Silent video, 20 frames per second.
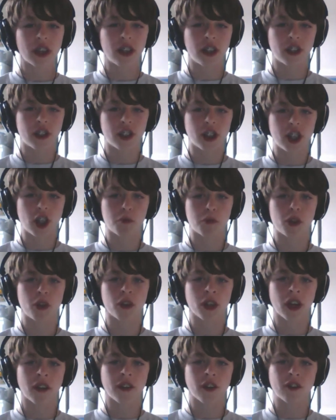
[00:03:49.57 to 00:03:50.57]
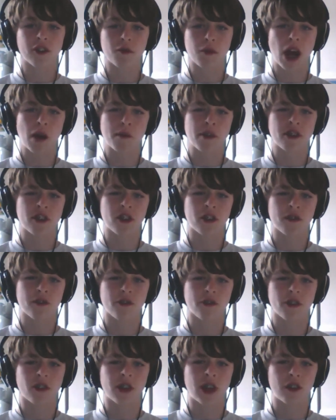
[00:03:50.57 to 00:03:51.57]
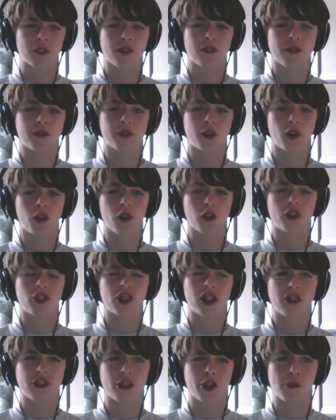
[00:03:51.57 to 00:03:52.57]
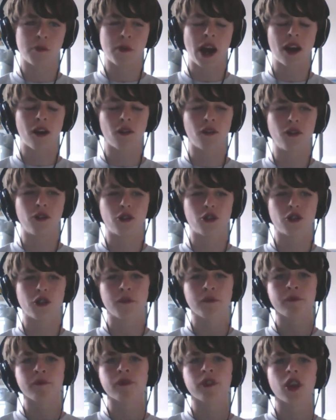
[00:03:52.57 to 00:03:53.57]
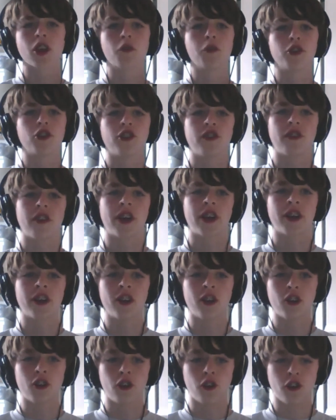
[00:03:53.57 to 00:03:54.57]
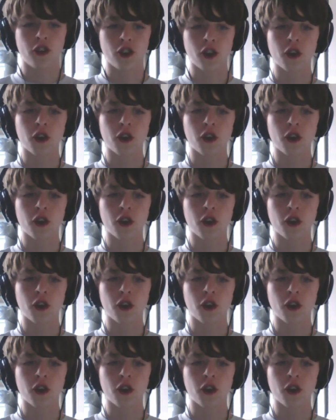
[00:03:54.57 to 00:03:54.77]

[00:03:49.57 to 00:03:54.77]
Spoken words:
cheap. You can get this from Amazon for around £42, which is very good also.